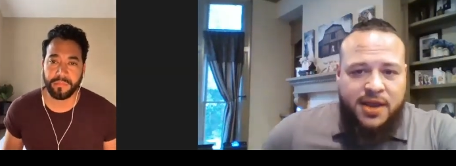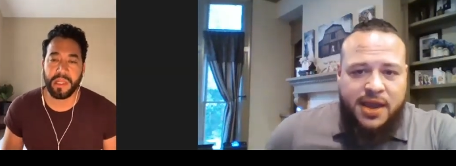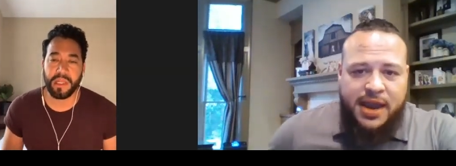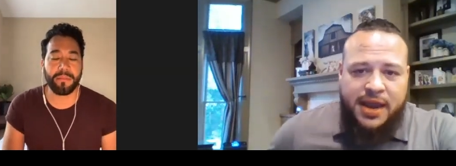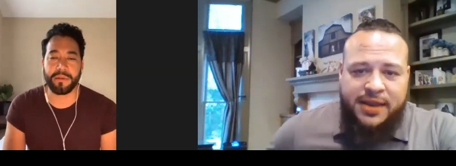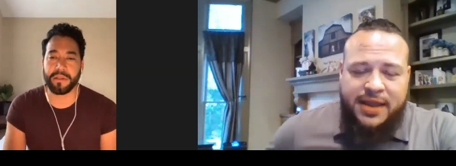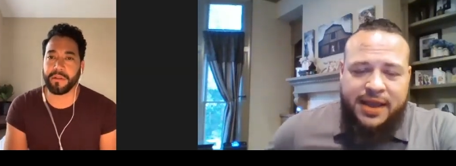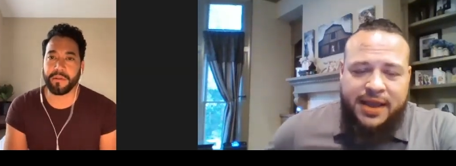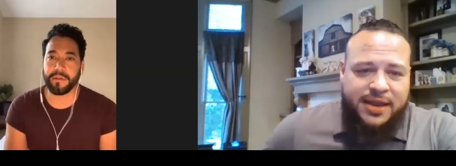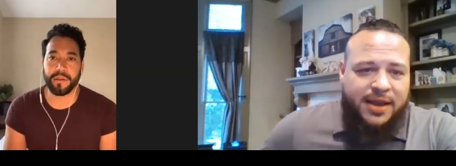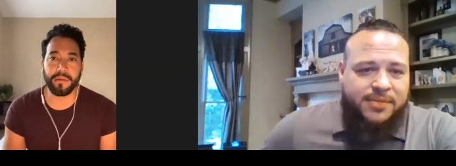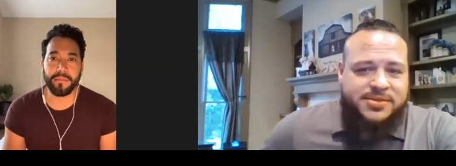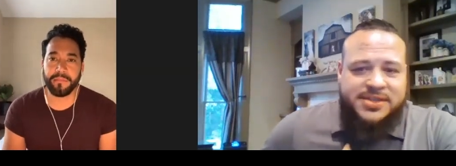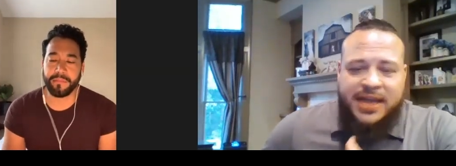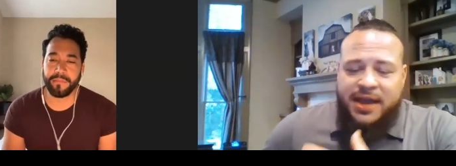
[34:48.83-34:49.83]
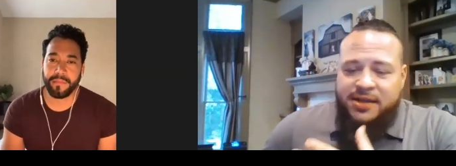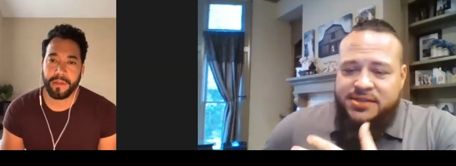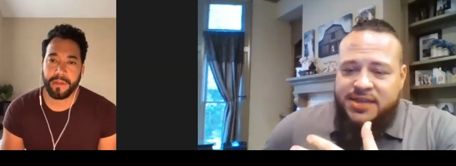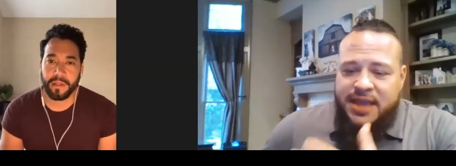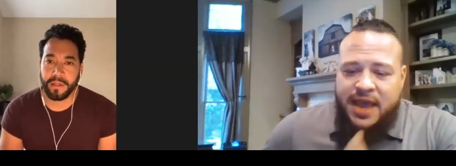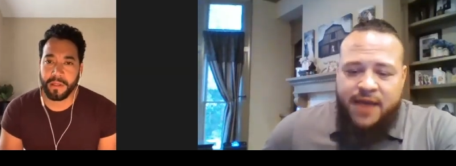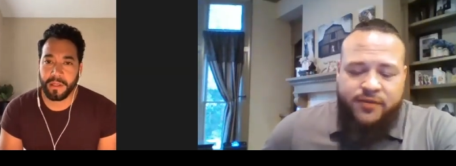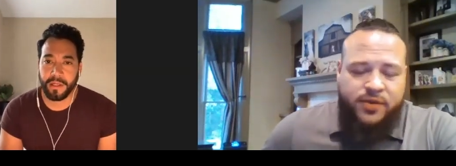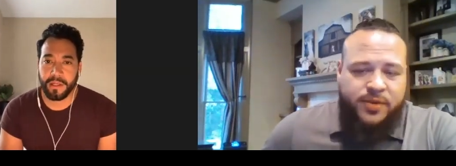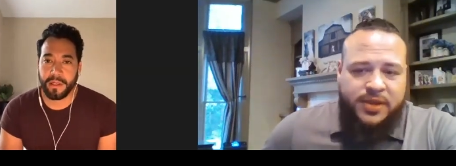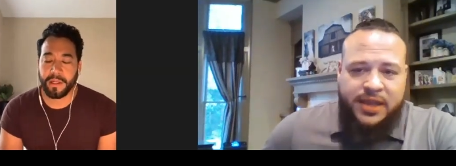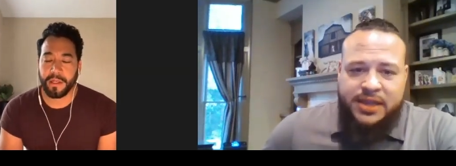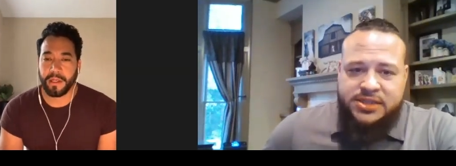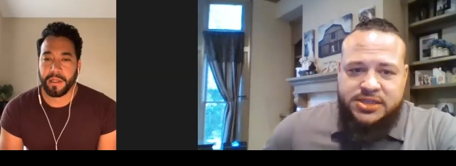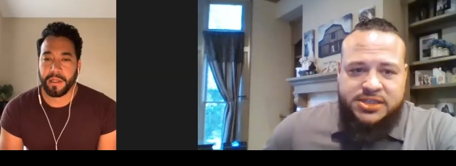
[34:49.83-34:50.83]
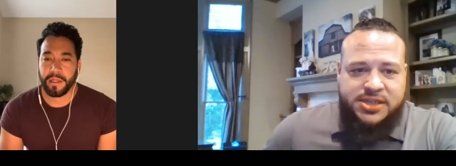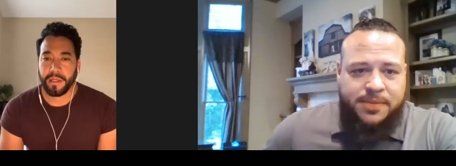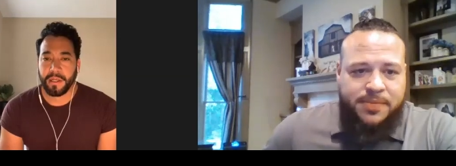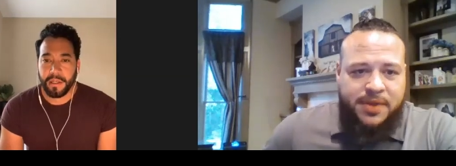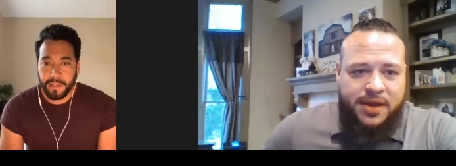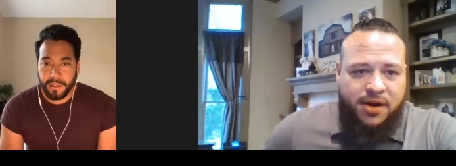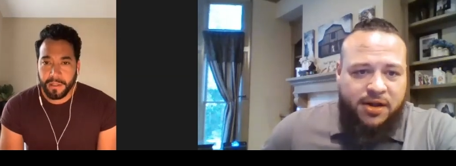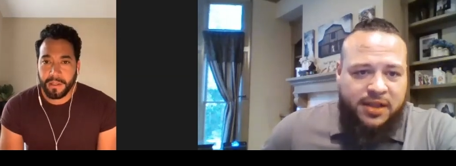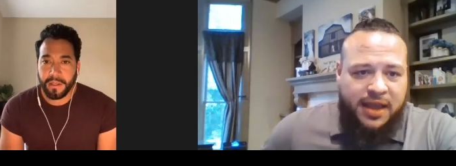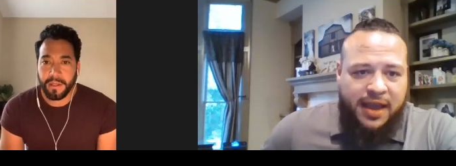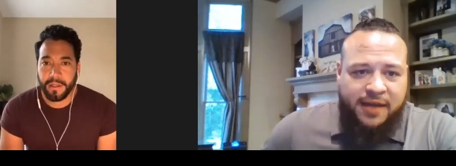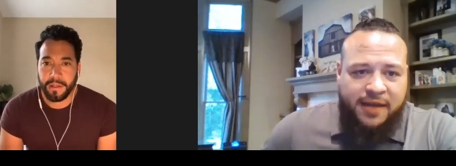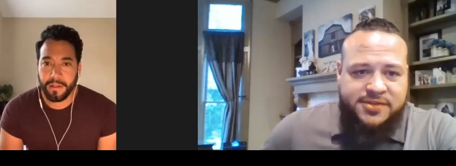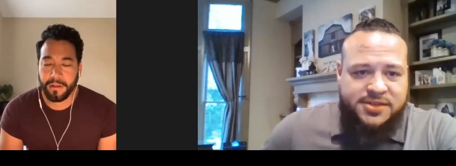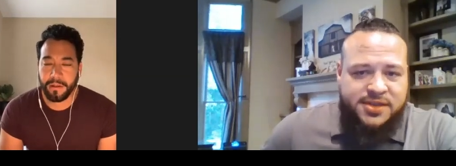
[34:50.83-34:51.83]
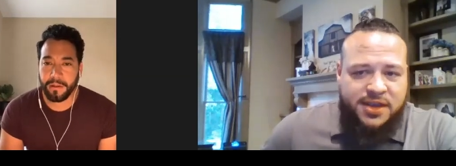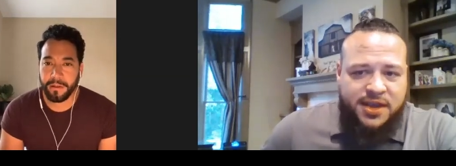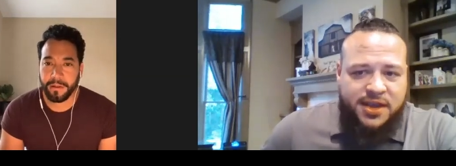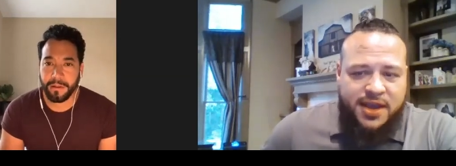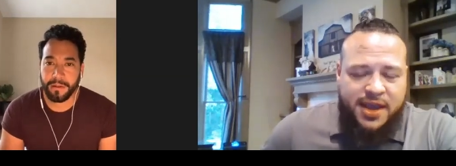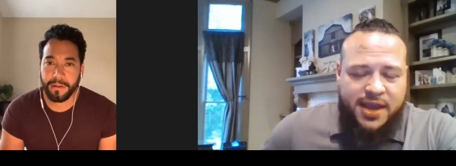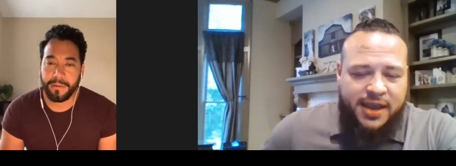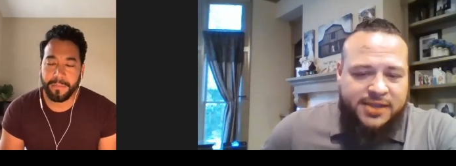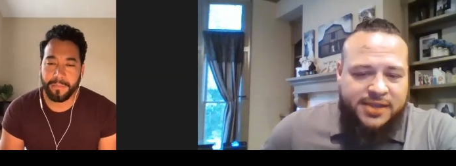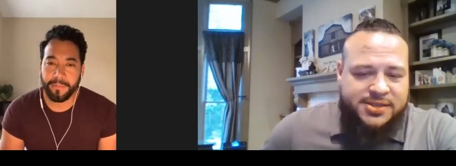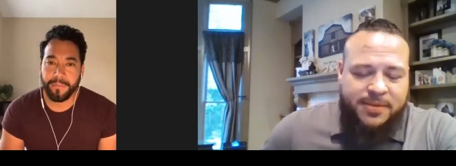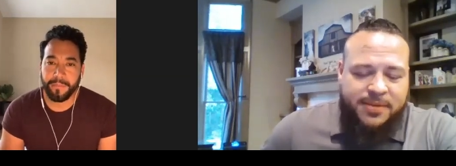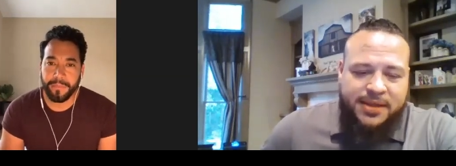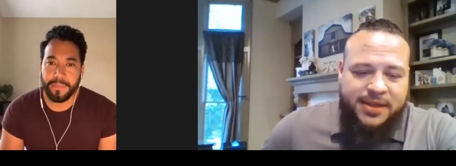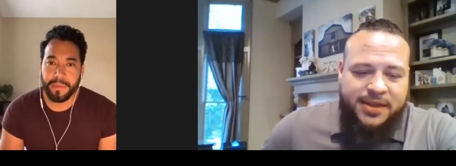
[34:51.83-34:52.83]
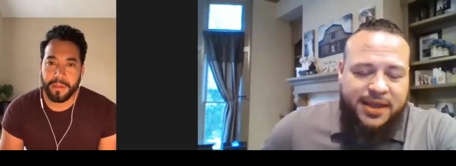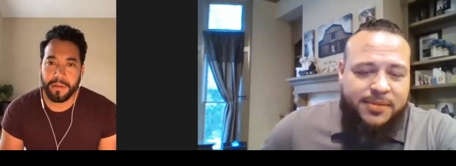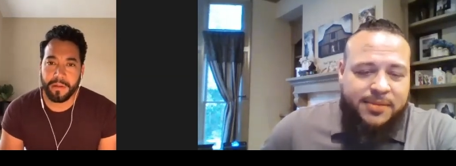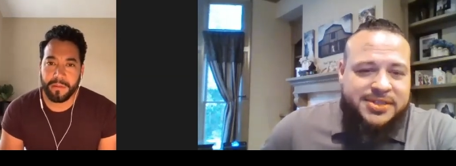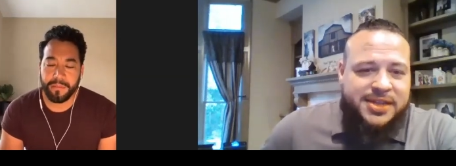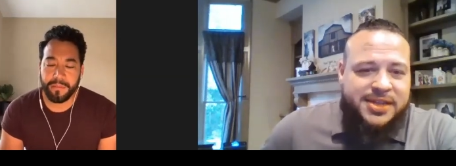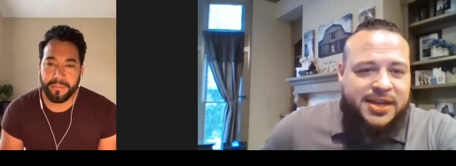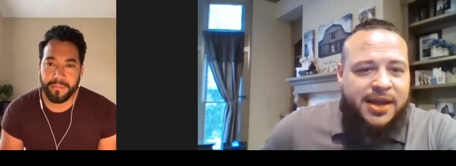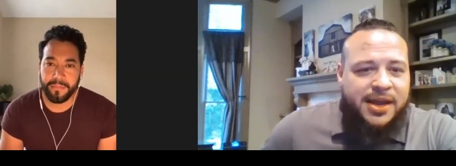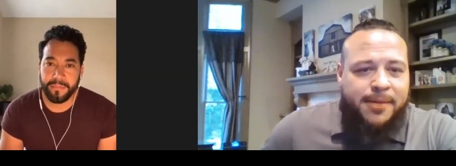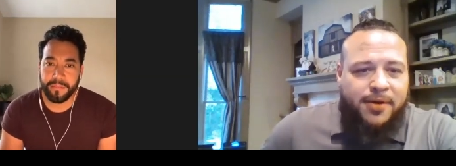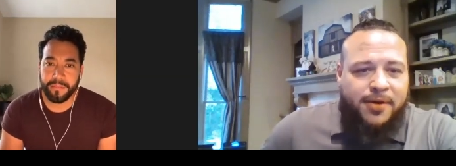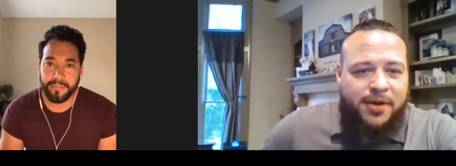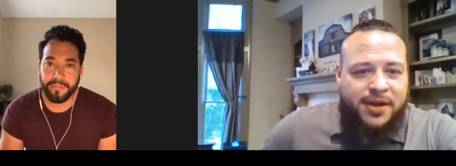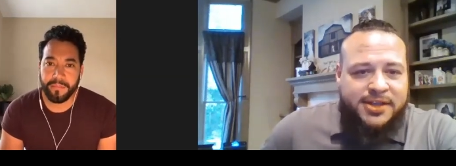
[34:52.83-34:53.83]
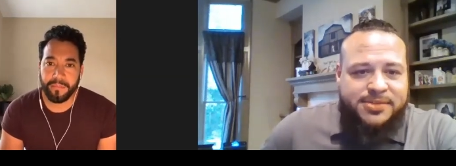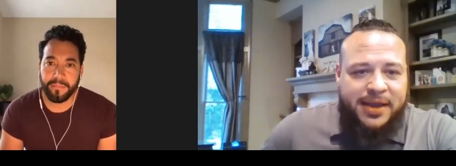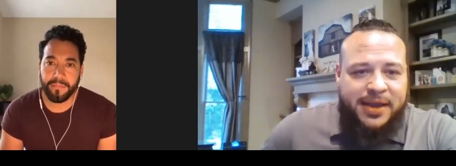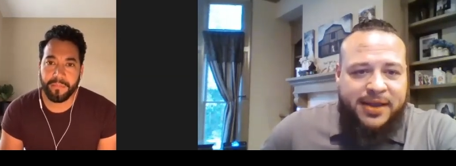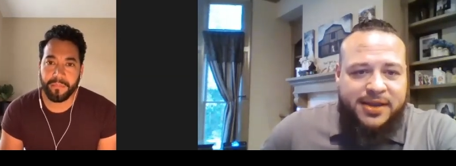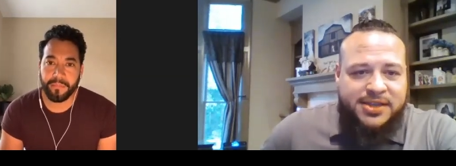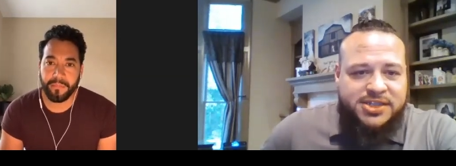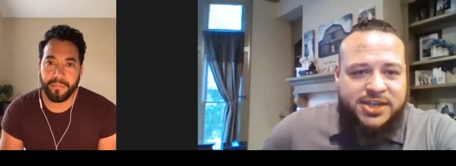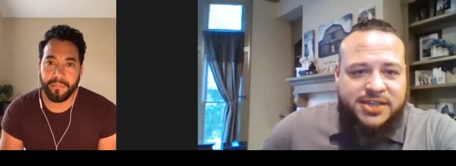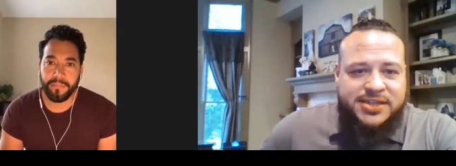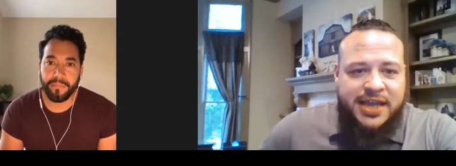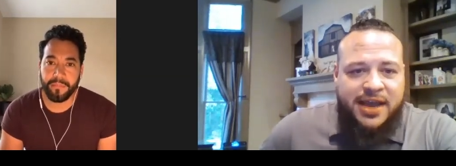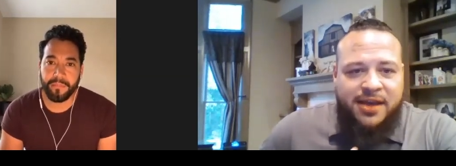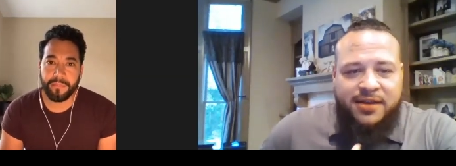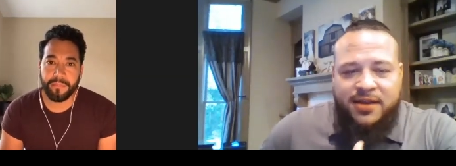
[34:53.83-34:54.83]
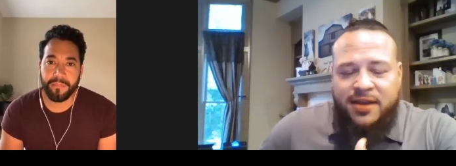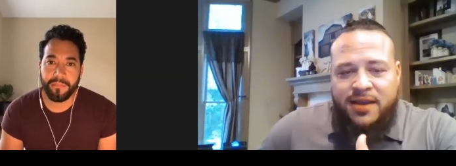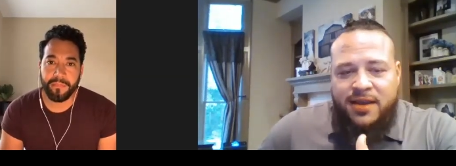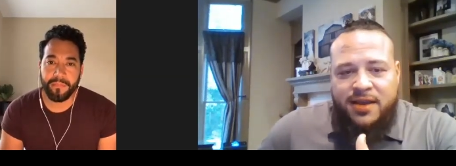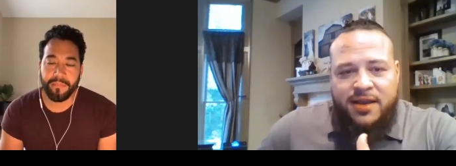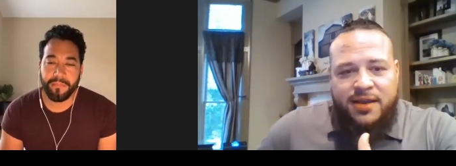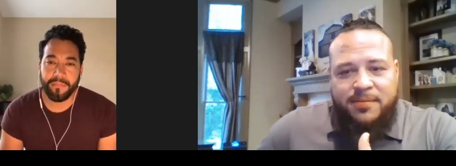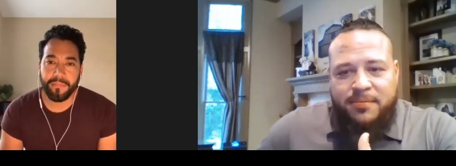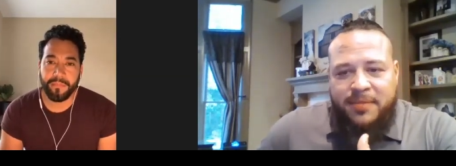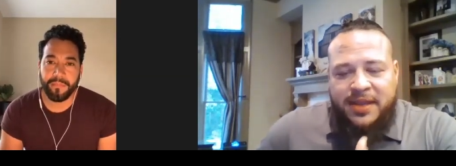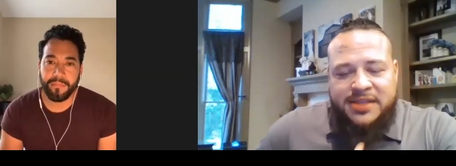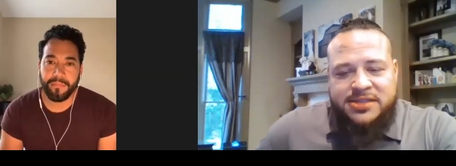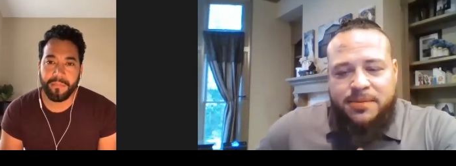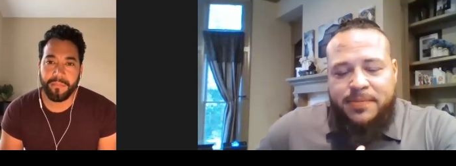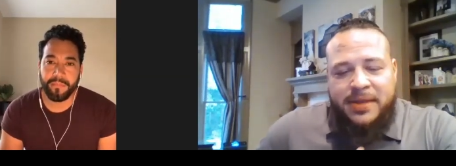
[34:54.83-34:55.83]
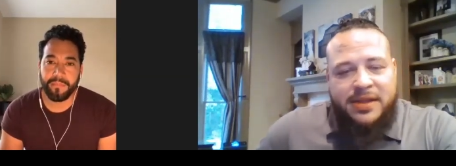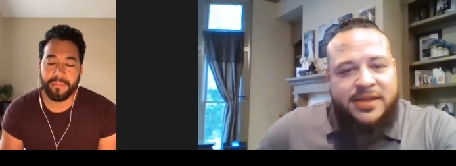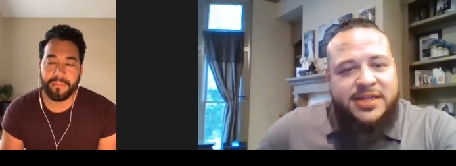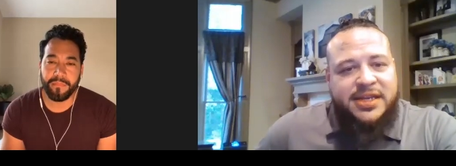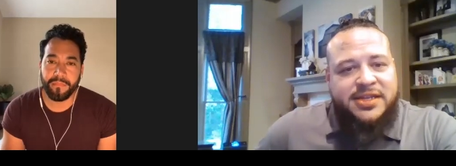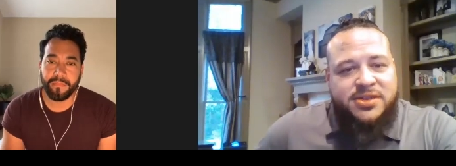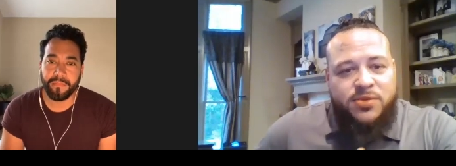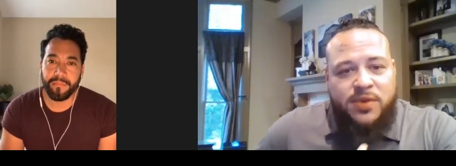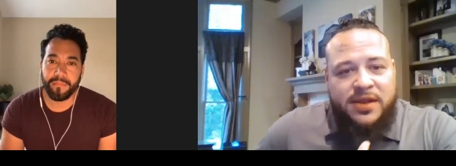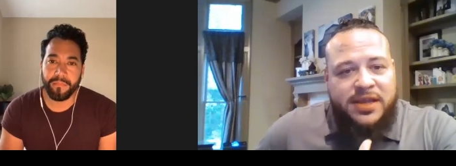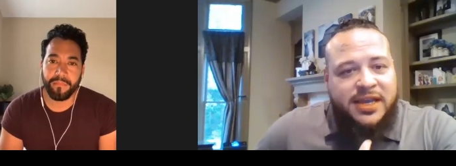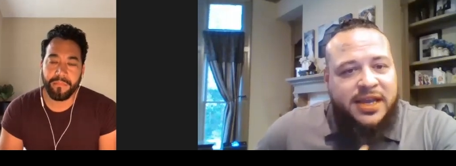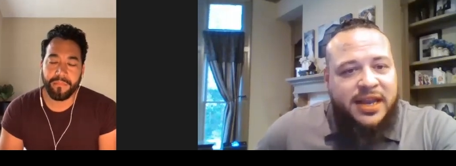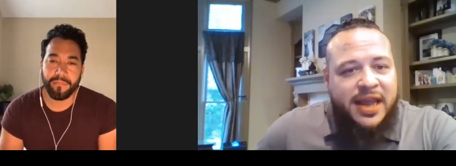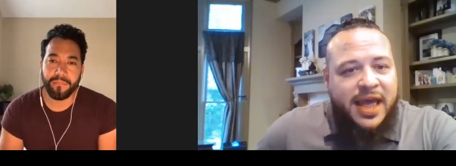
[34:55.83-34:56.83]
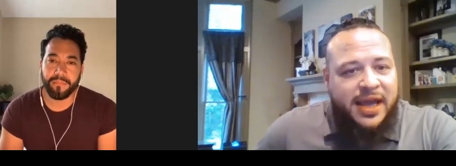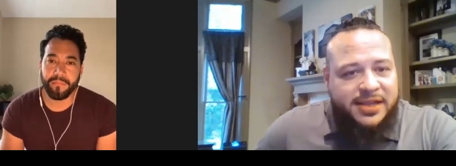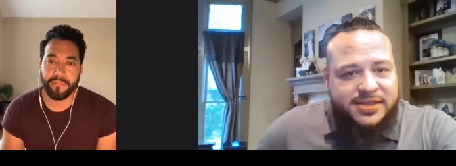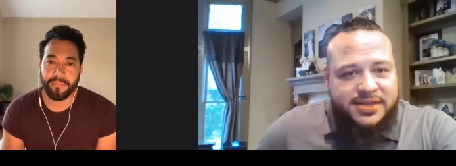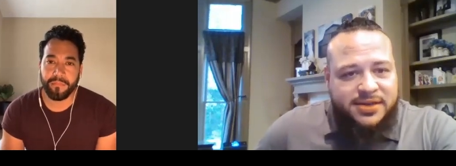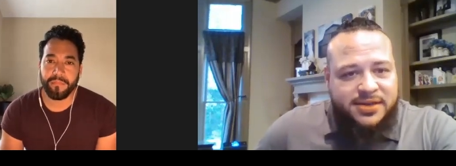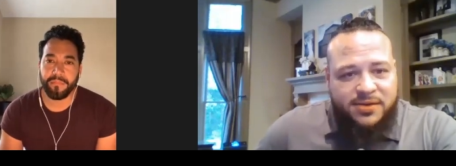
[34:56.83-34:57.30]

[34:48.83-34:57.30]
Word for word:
Speaker 1: Absolutely. And it comes down to every relationship in our lives. And so, man, the enemy's done a number on us, man. He shut down men's ability to really connect